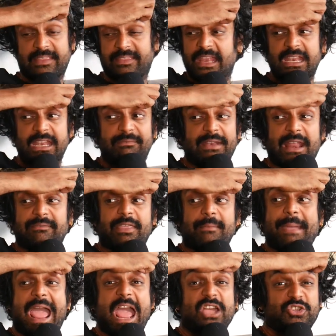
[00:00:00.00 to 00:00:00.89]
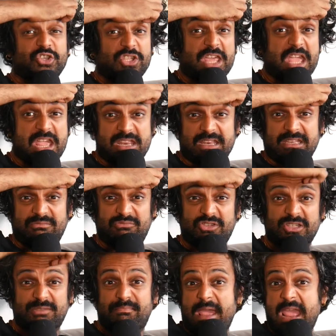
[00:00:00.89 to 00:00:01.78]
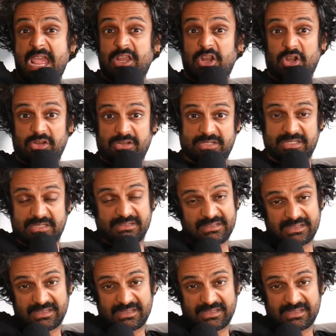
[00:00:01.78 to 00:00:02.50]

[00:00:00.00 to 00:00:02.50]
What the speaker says: then. They didn't even have the mash then. It was just bangers.